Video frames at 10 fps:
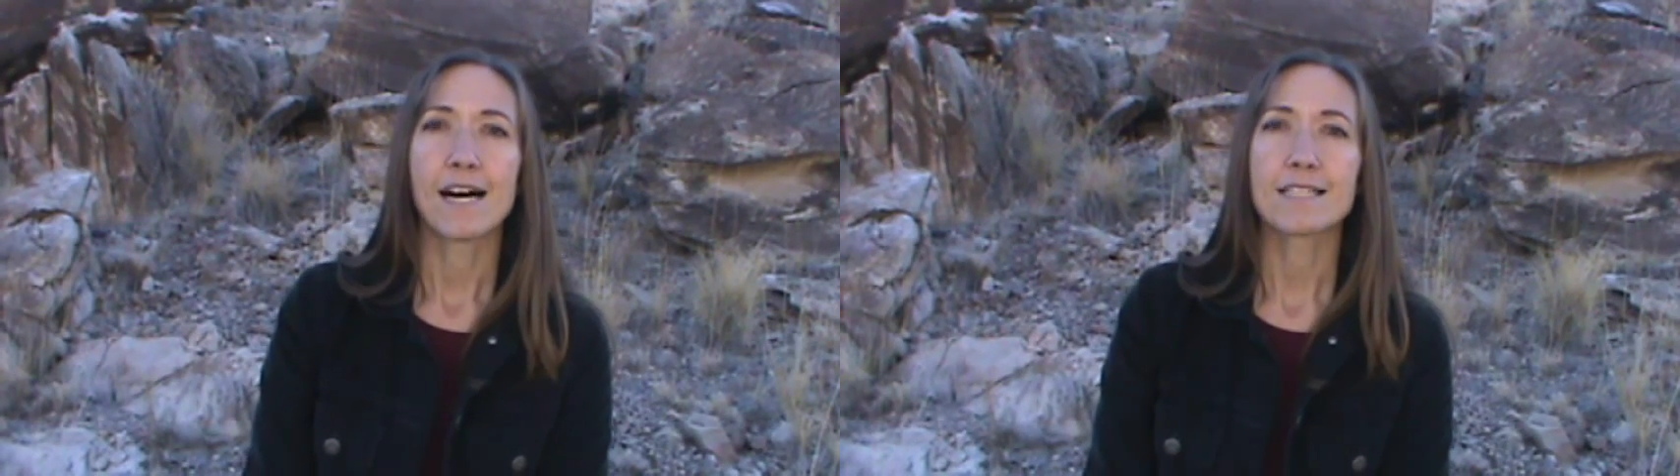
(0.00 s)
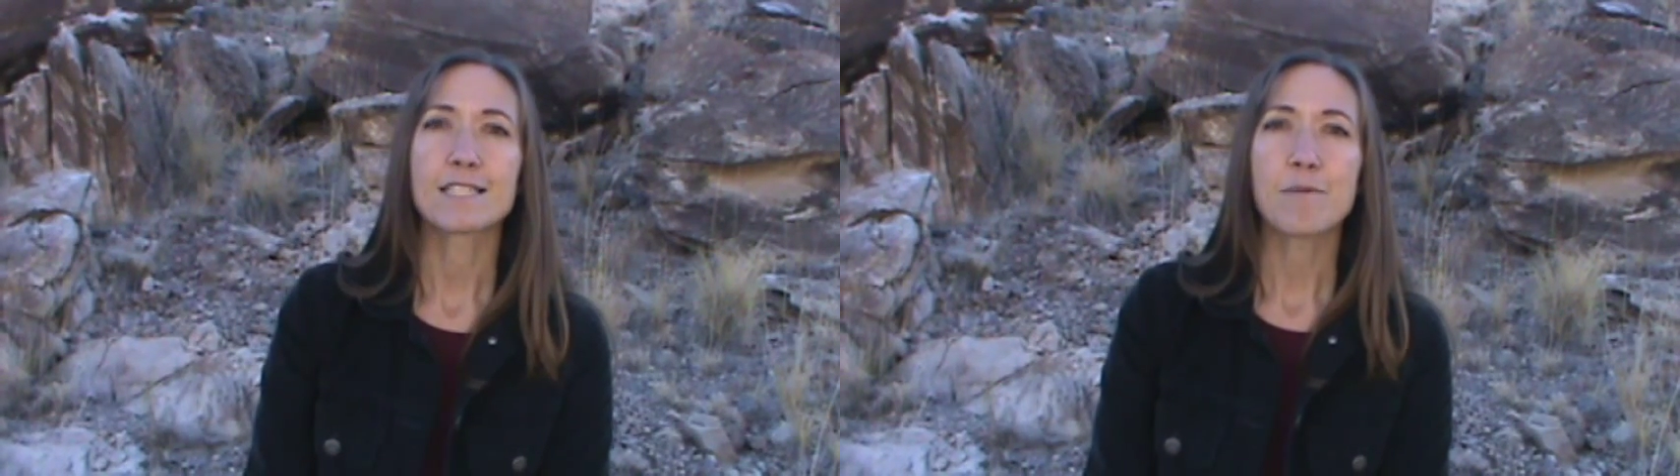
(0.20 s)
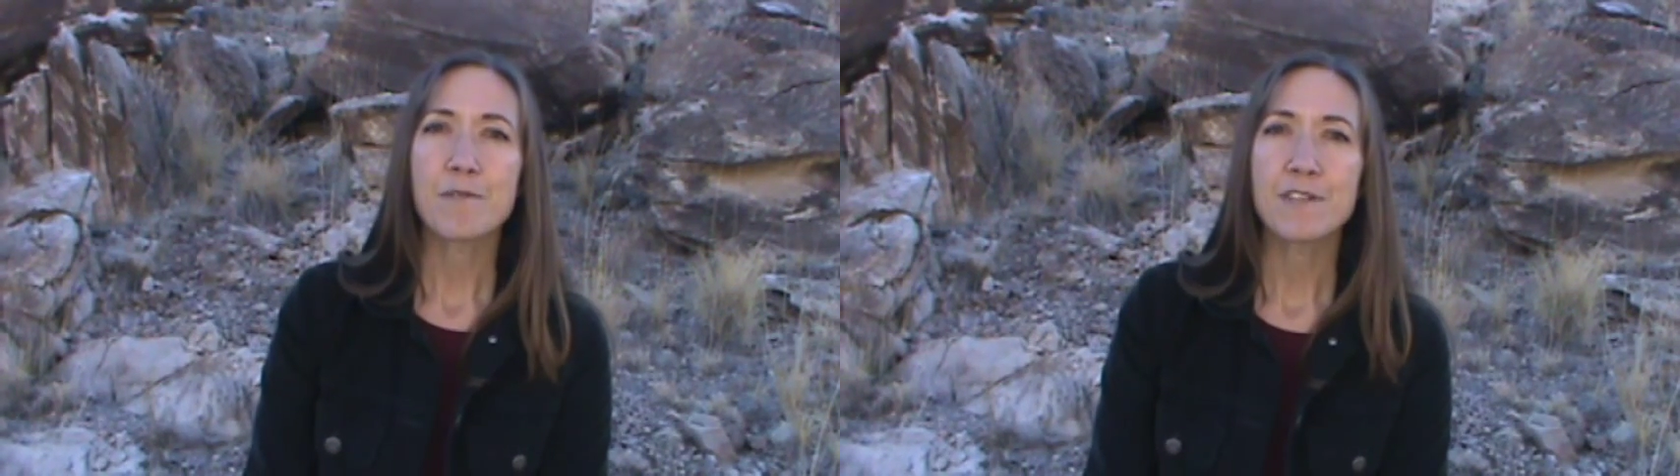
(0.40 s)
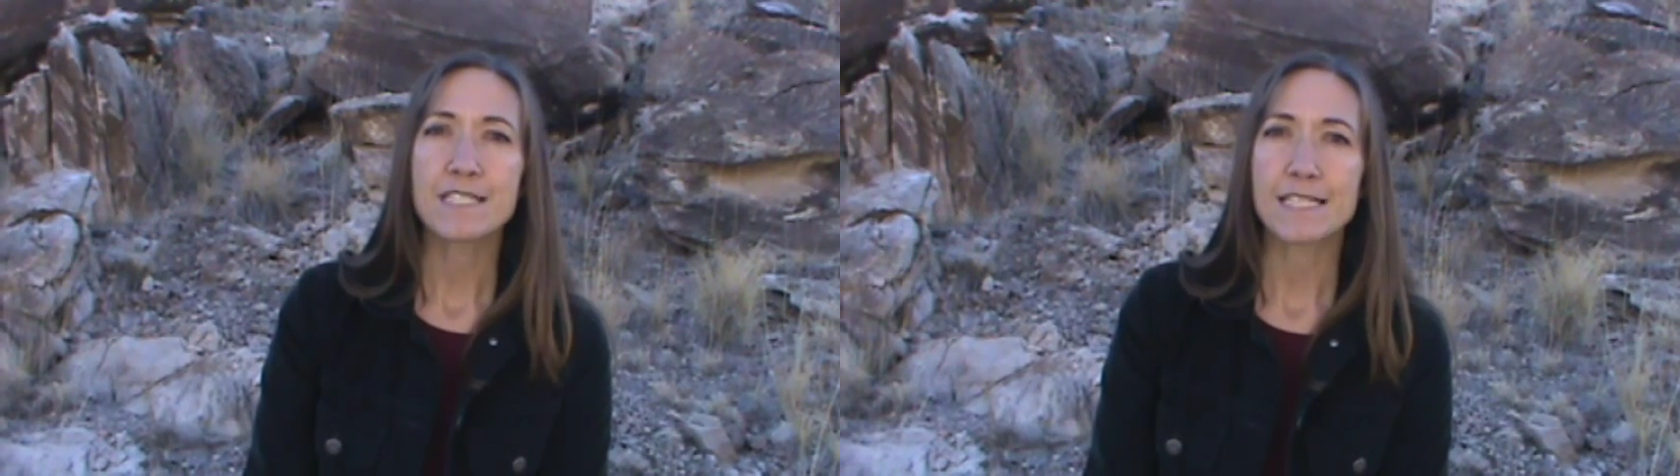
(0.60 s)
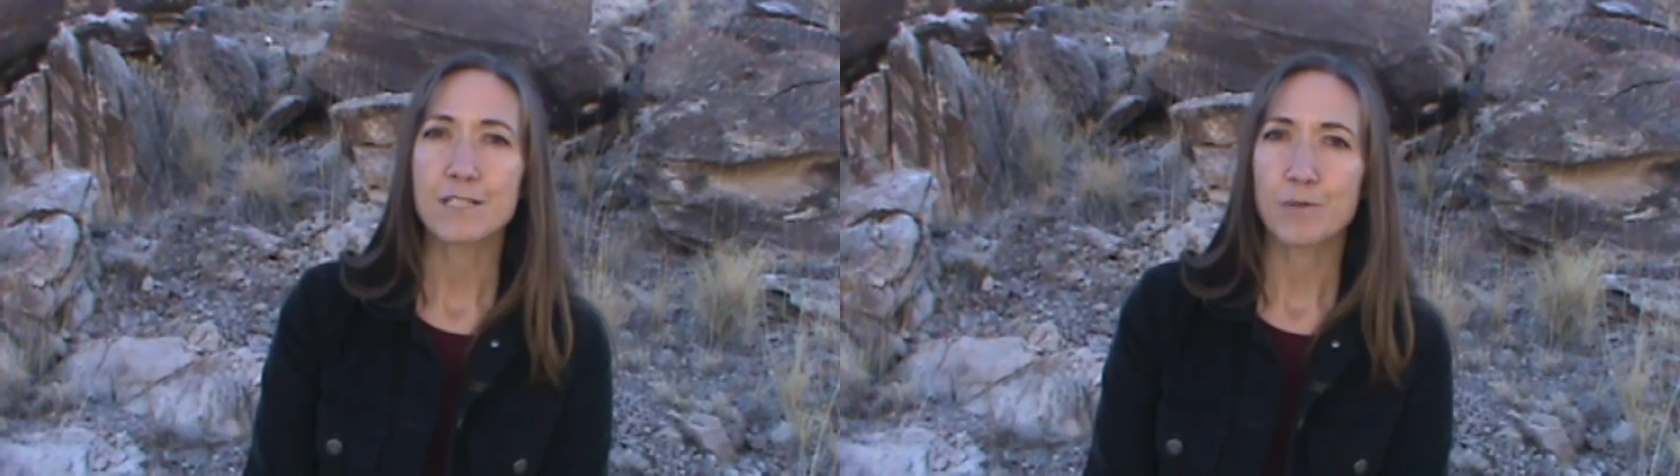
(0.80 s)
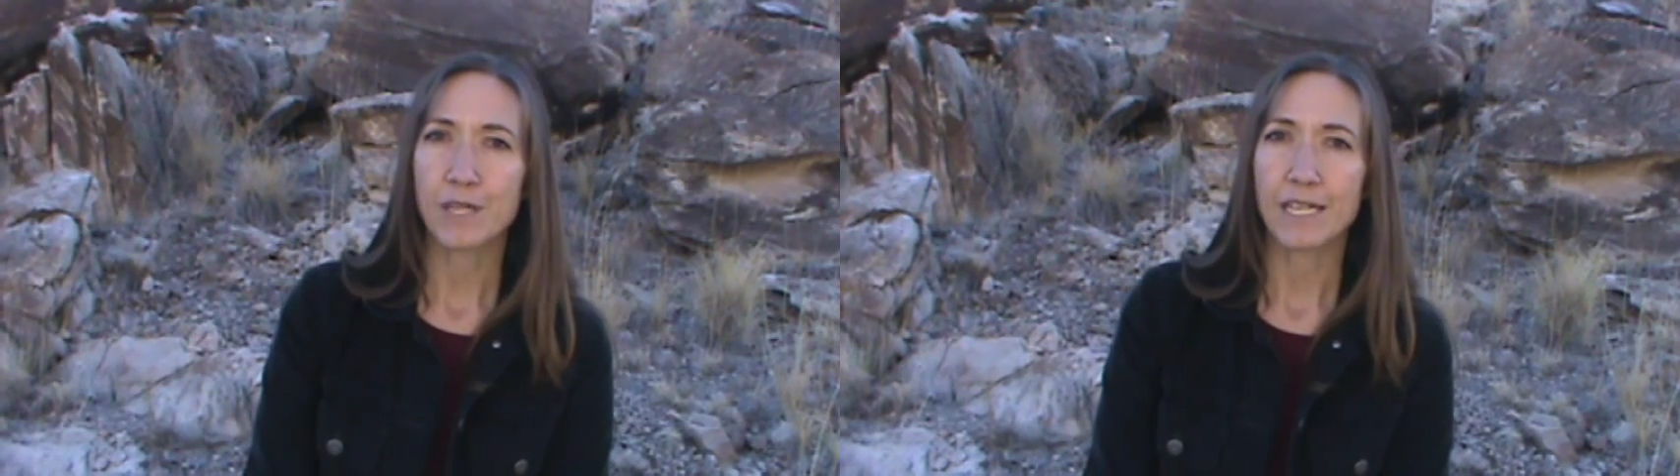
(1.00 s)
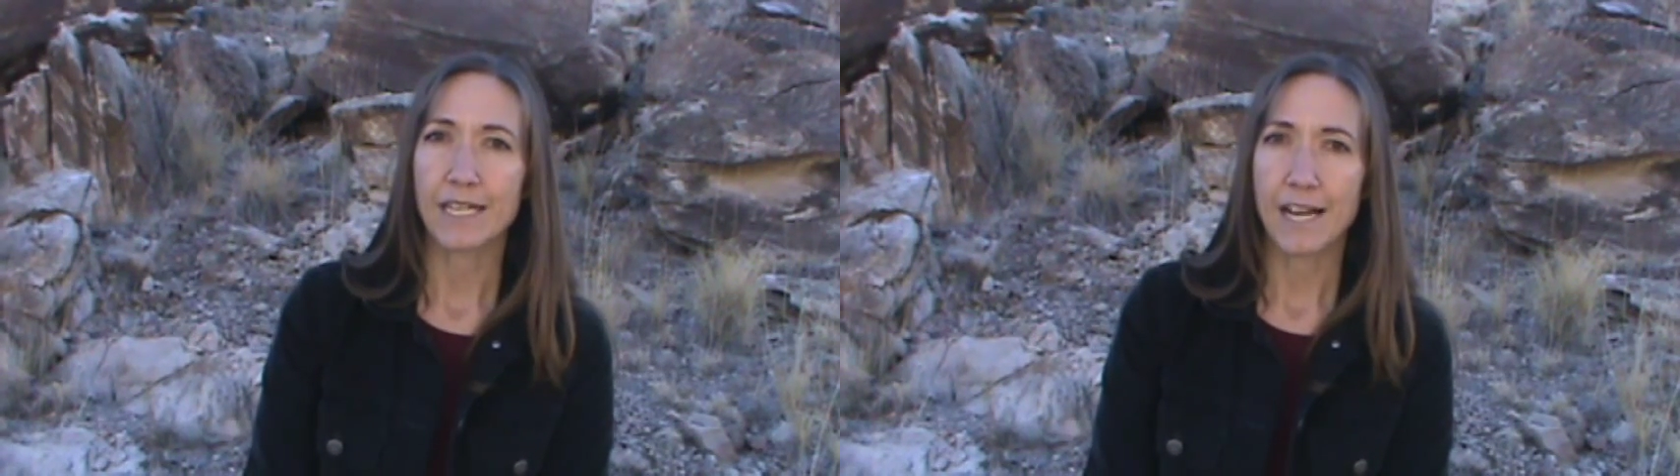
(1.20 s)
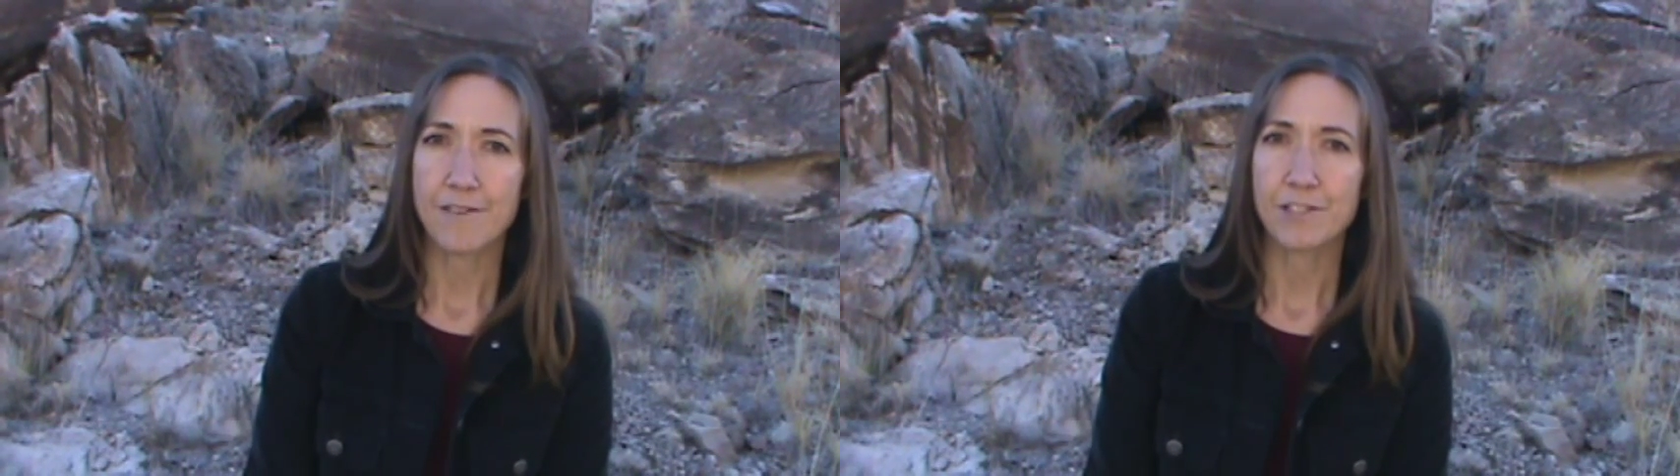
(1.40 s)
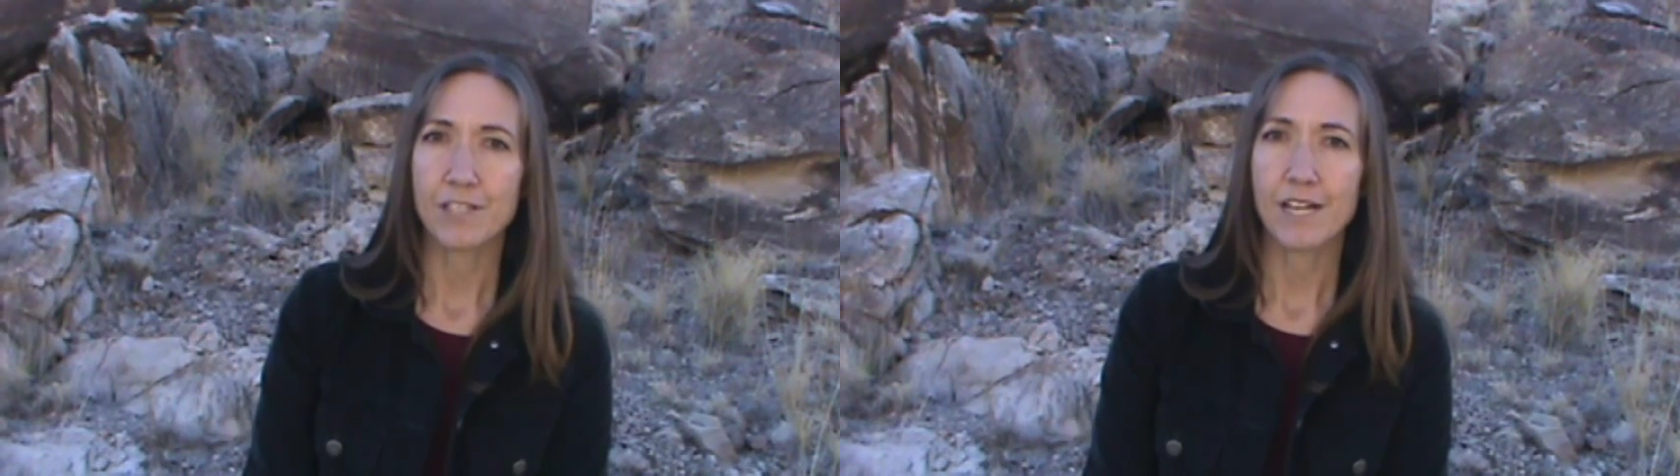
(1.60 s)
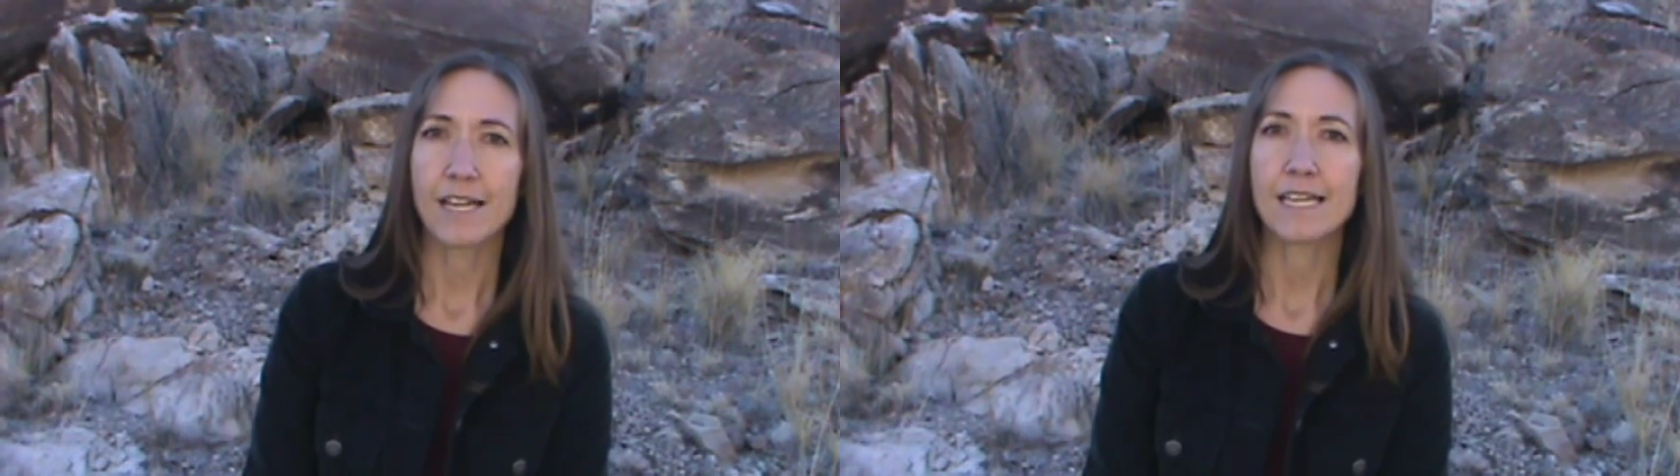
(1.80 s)
Some of these things we're going to
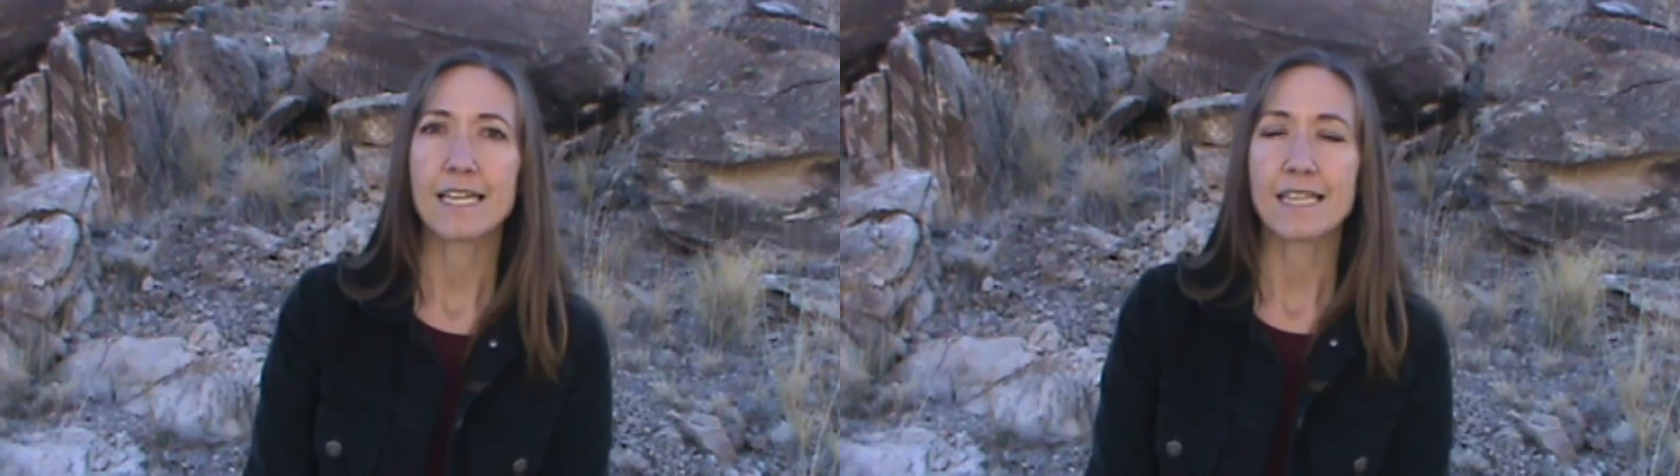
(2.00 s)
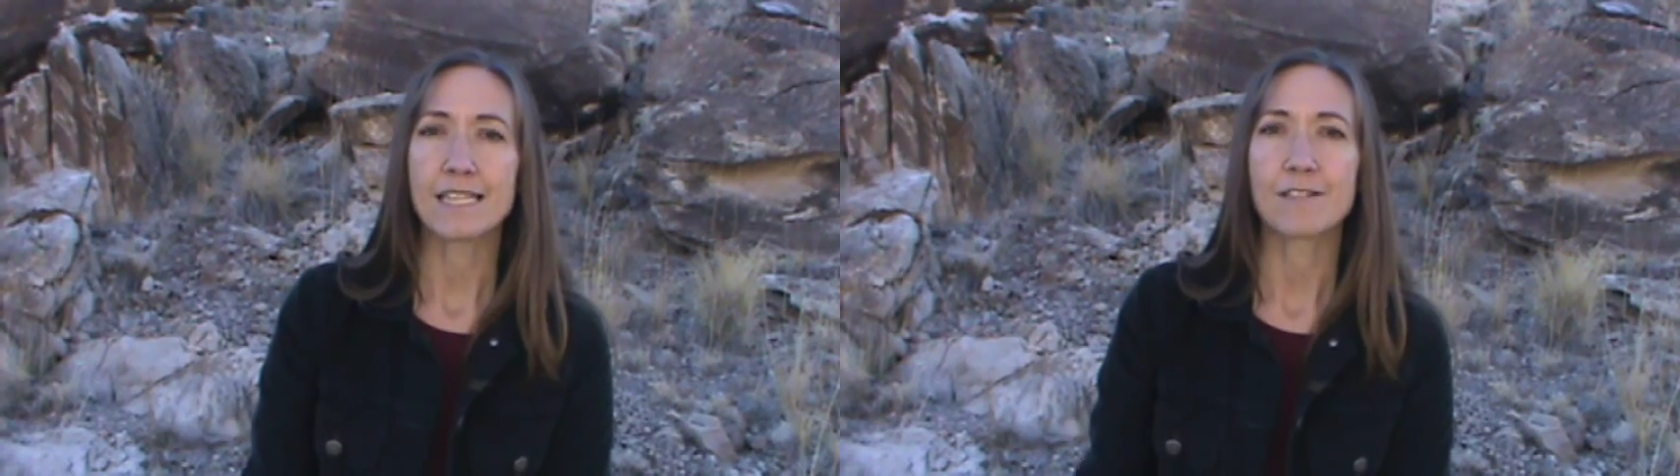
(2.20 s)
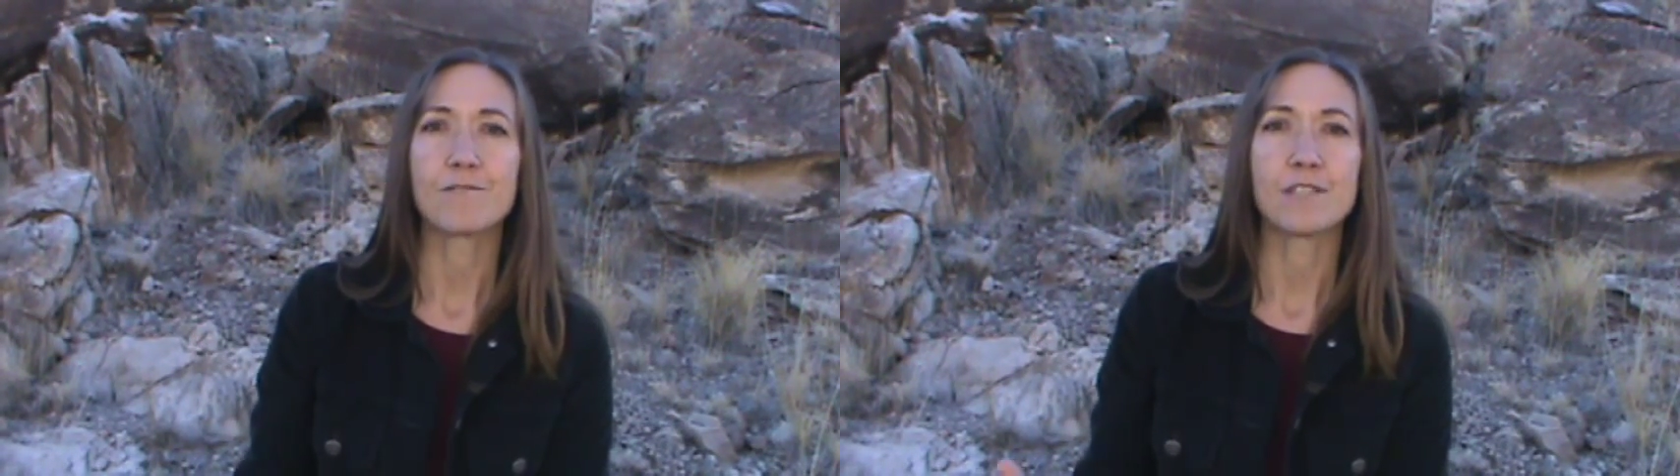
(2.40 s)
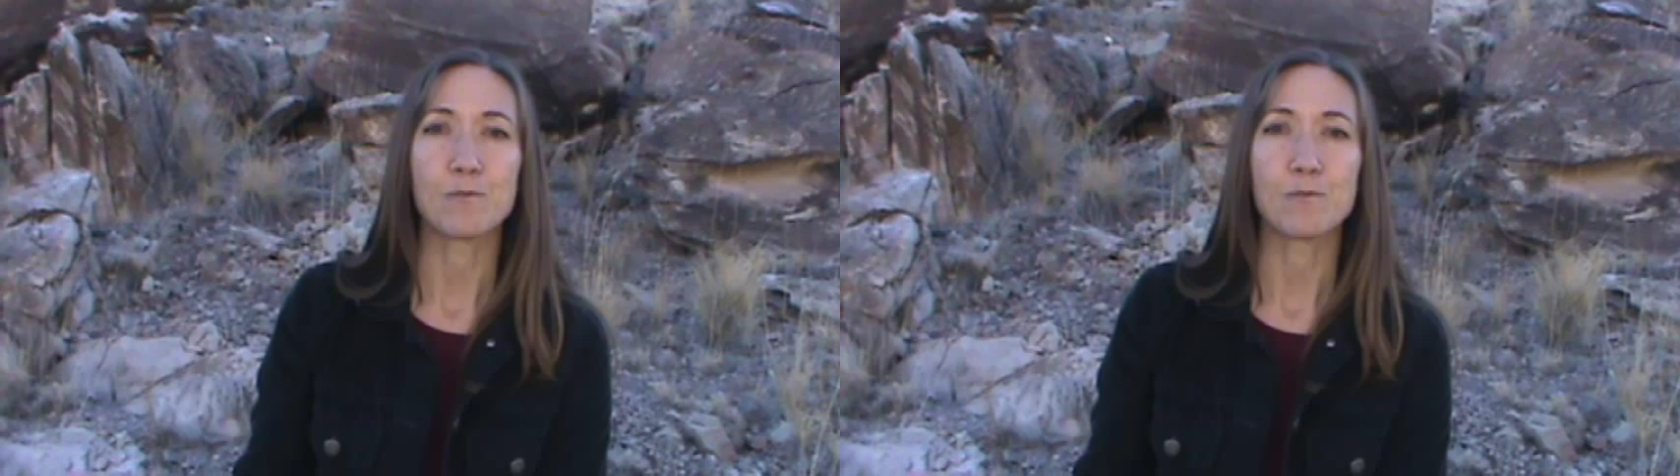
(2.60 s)
cover in the